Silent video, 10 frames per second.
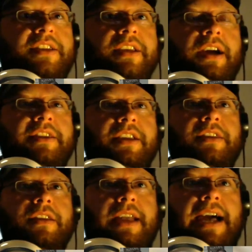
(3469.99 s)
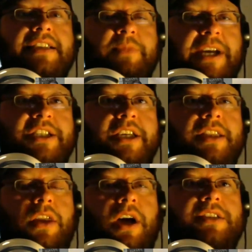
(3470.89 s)
the last match he
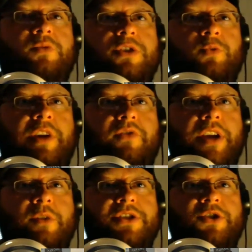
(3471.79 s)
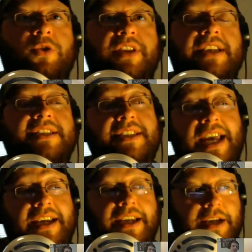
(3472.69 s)
lost was whenever he was doing that
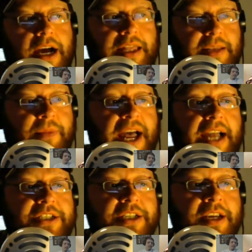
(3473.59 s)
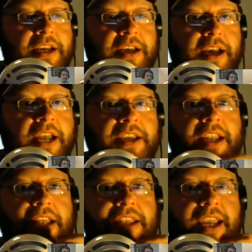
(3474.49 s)
second gauntlet match, and
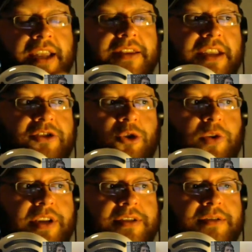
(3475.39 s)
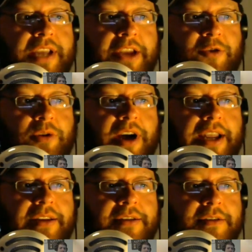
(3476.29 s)
then at the end they threw in Daniel Bryan.